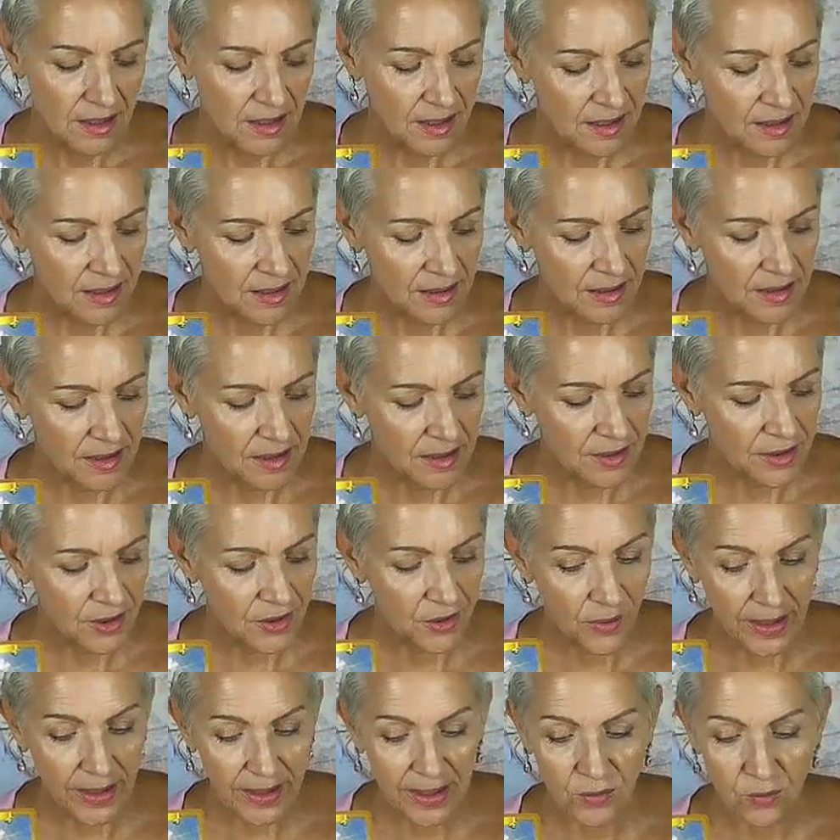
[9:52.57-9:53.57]
You
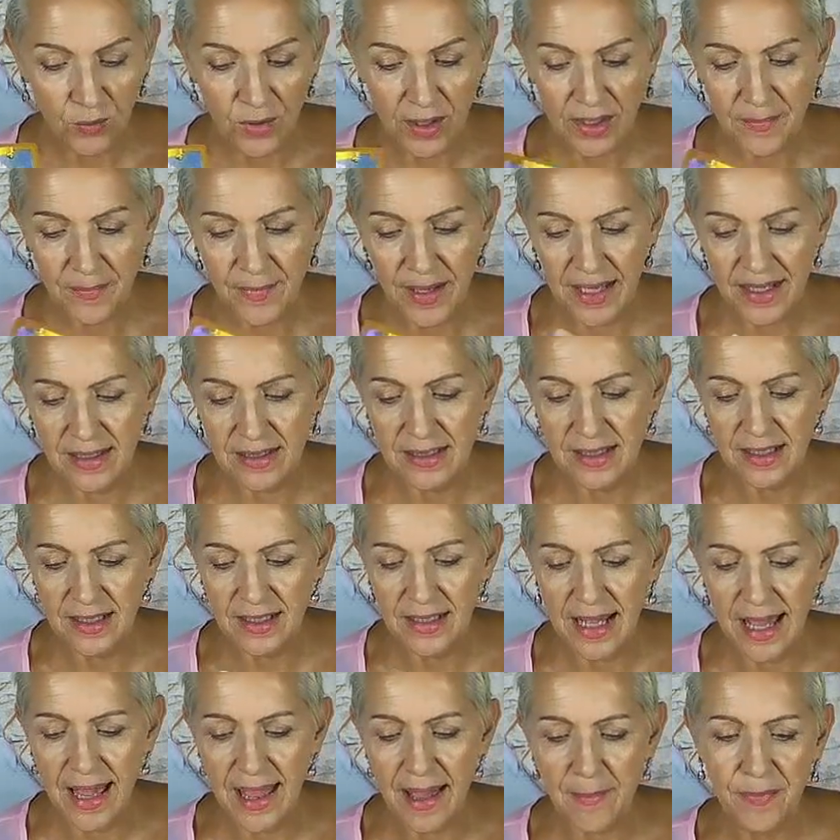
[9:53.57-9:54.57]
know, I can recommend
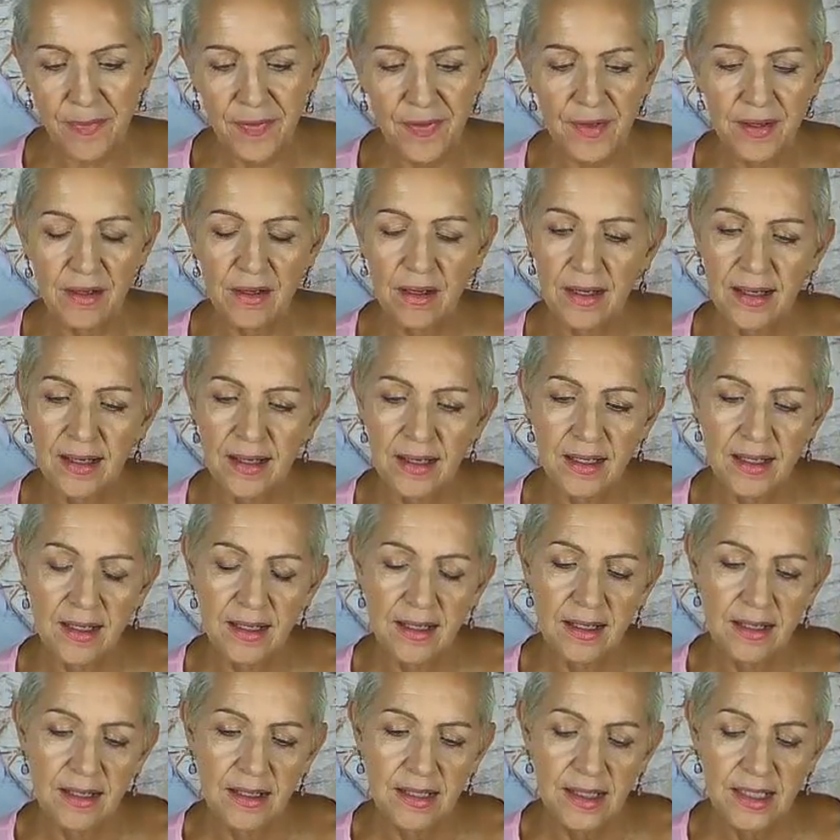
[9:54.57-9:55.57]
an app that
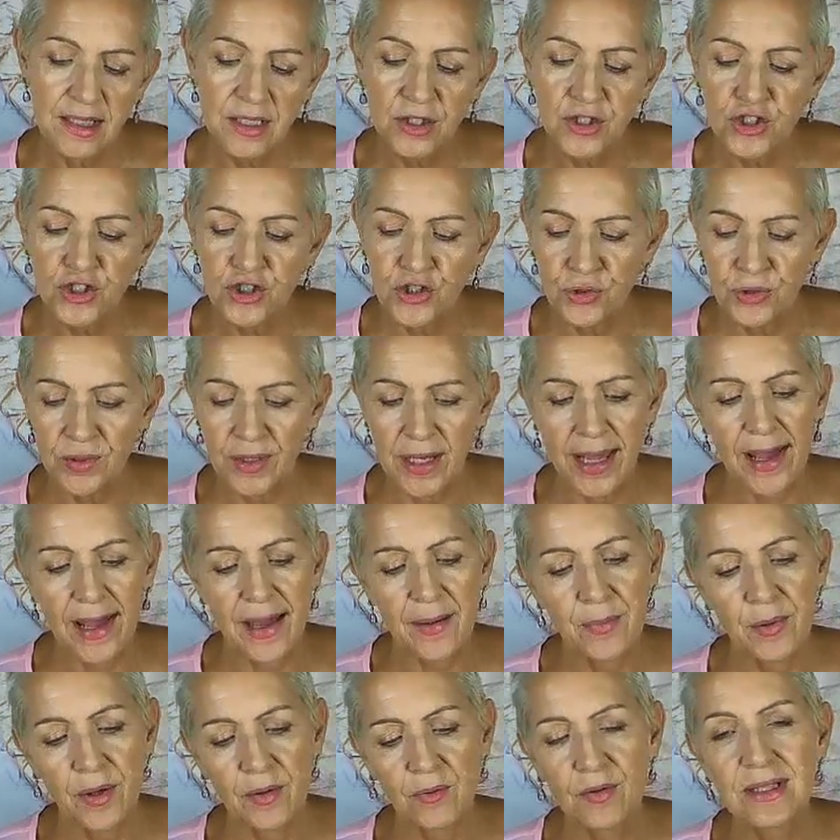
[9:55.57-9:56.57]
InnerTune
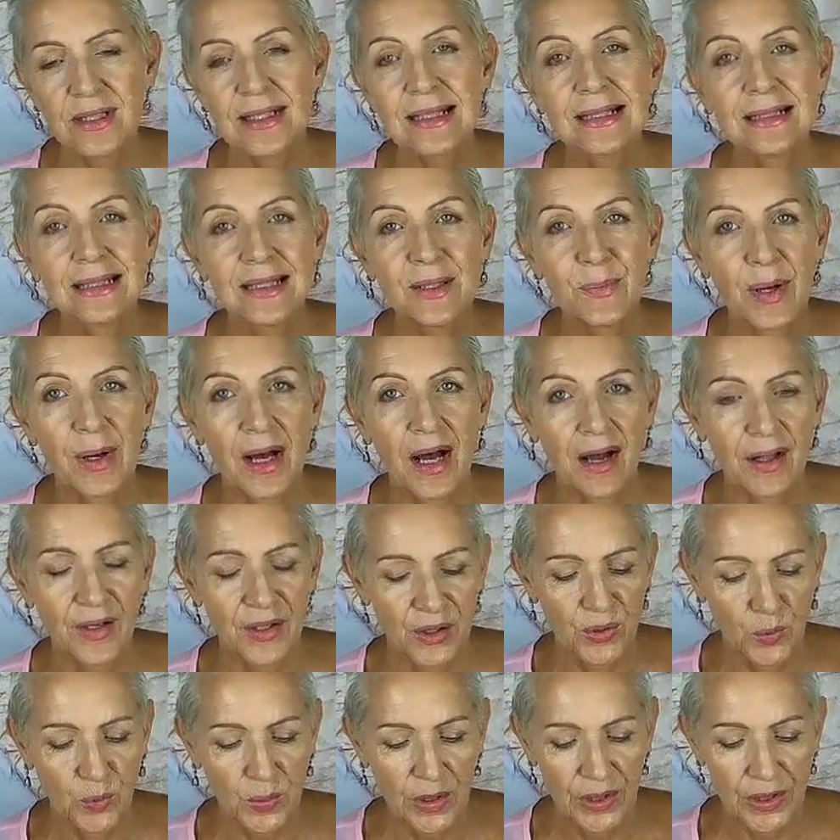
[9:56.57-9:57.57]
app. I recently
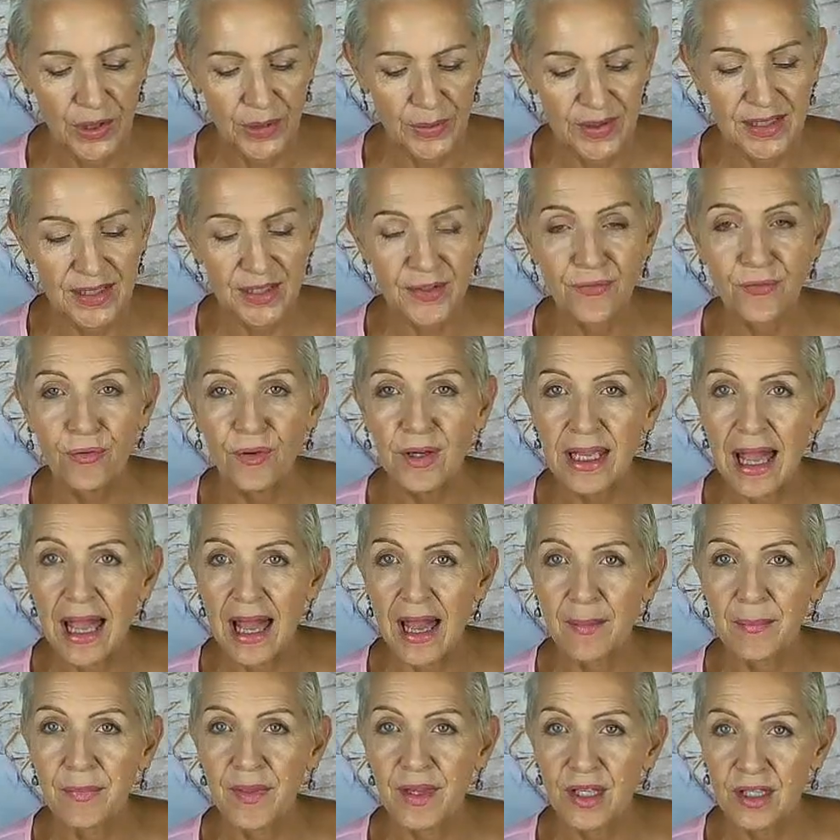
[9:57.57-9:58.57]
partnered with them. It's a free
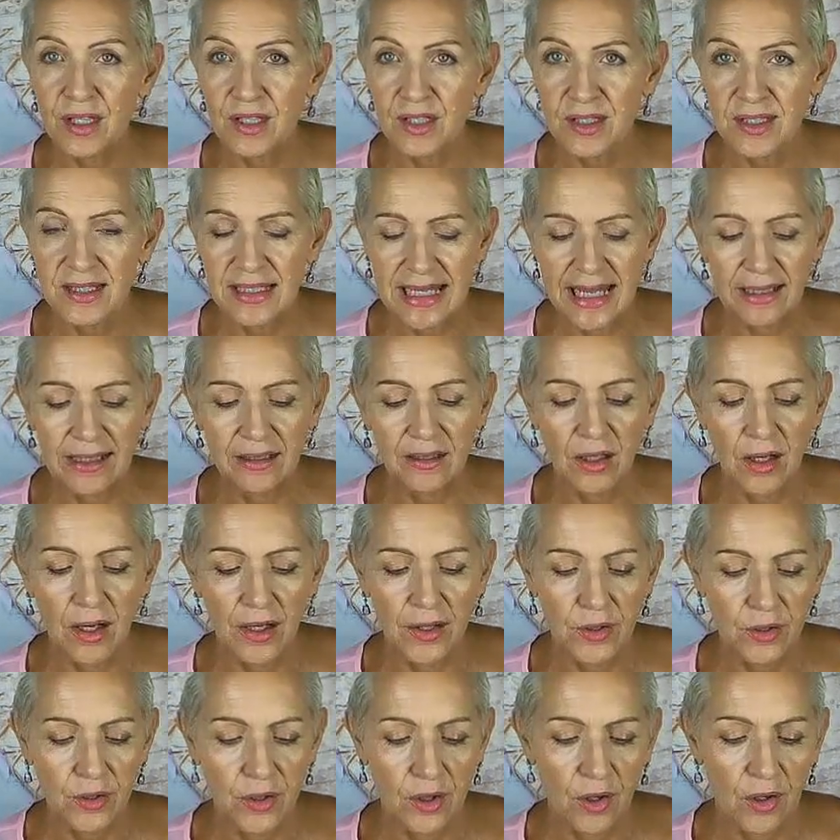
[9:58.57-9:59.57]
app that you can just
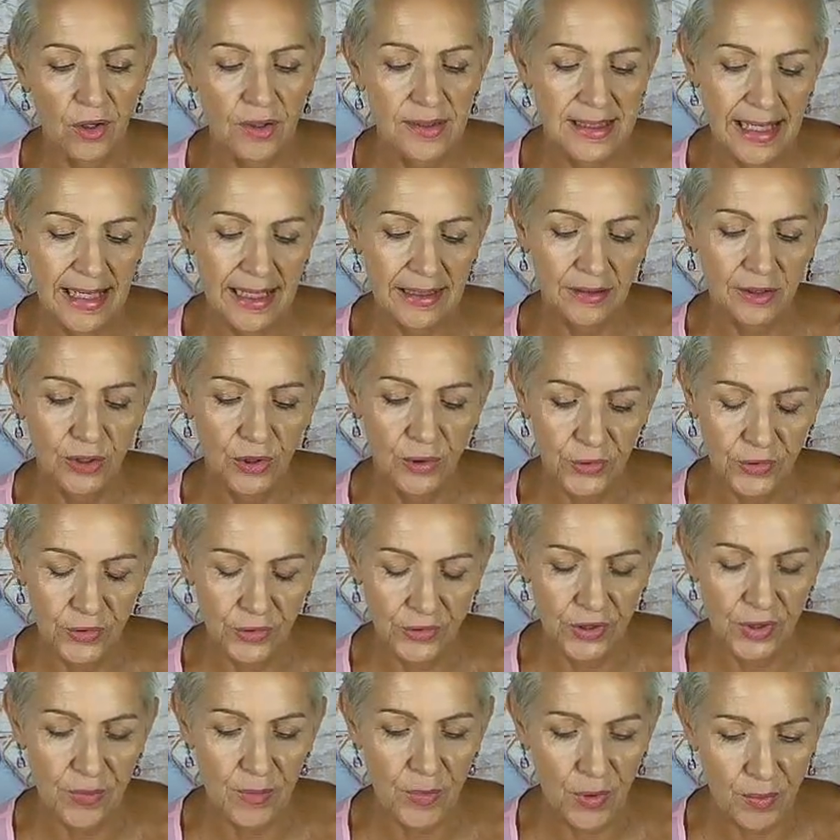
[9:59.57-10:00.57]
download
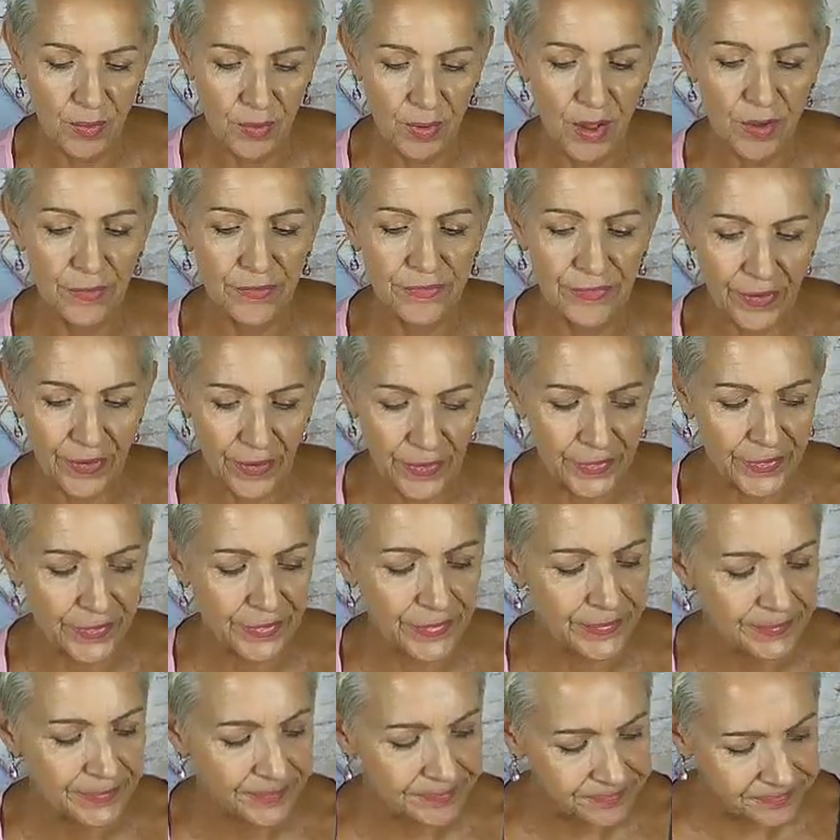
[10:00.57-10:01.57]
on your mobile
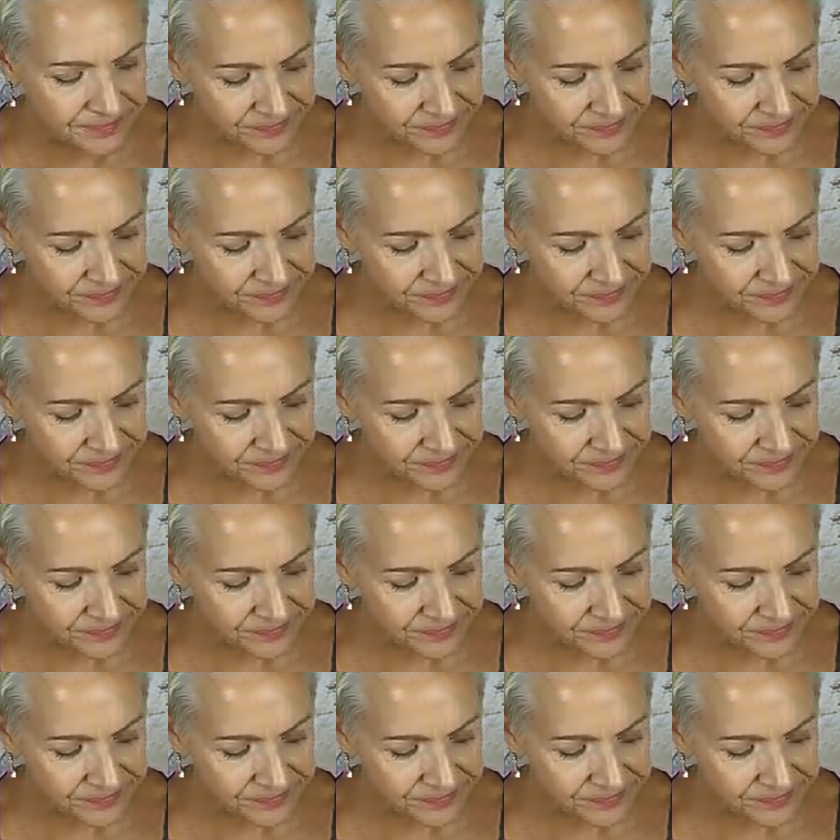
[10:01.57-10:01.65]
phone.